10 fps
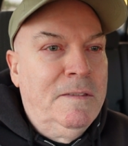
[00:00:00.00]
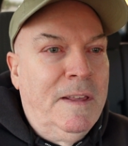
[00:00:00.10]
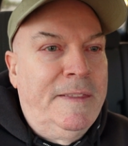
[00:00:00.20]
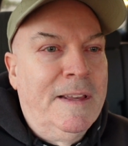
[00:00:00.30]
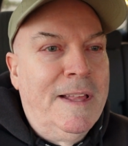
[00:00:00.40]

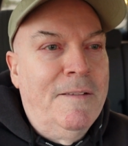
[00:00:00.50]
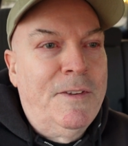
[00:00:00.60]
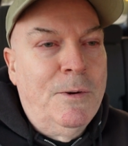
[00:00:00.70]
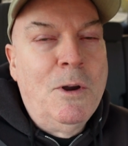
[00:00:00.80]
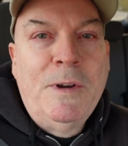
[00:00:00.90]
like, they'll have
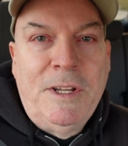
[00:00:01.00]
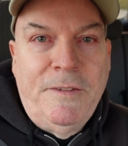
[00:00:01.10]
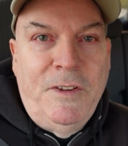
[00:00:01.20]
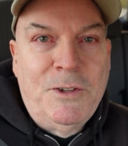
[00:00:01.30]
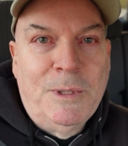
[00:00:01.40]
their own
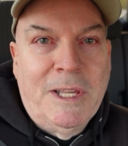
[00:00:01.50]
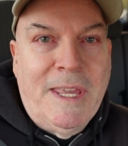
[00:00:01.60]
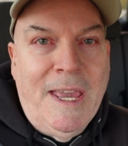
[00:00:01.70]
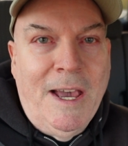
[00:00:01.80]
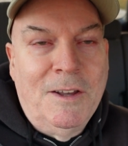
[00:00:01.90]
individual
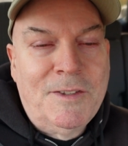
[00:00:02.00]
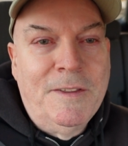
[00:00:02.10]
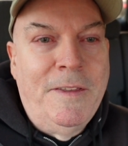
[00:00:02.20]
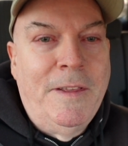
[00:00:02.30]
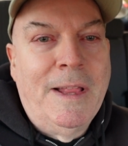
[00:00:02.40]
accounts,
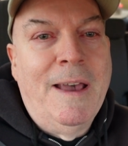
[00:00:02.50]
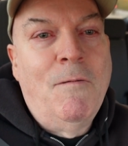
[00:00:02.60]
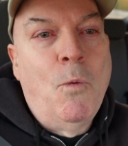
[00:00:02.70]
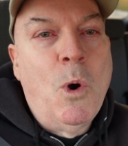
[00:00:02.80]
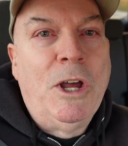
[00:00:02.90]
and then they'll
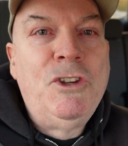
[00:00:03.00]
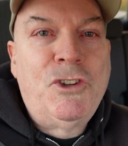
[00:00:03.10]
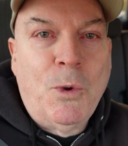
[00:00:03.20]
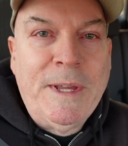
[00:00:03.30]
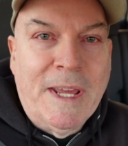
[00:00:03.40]
have one
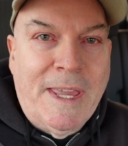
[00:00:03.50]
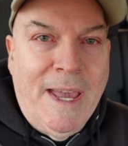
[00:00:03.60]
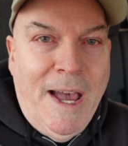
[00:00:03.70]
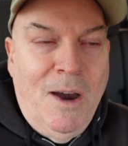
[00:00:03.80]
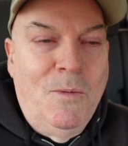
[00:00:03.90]
joint
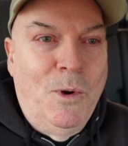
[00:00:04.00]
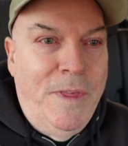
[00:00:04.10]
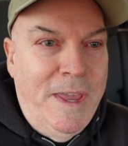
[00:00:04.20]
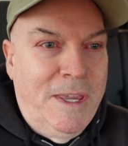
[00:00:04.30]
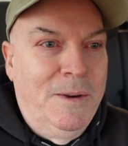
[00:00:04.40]
account where
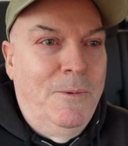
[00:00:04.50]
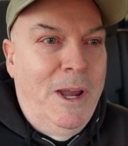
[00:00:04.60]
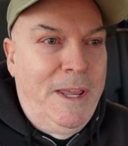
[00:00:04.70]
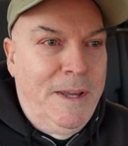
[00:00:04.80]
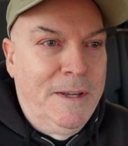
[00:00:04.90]
they can
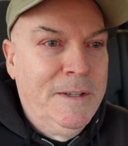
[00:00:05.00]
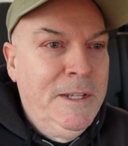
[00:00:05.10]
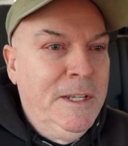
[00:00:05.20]
write a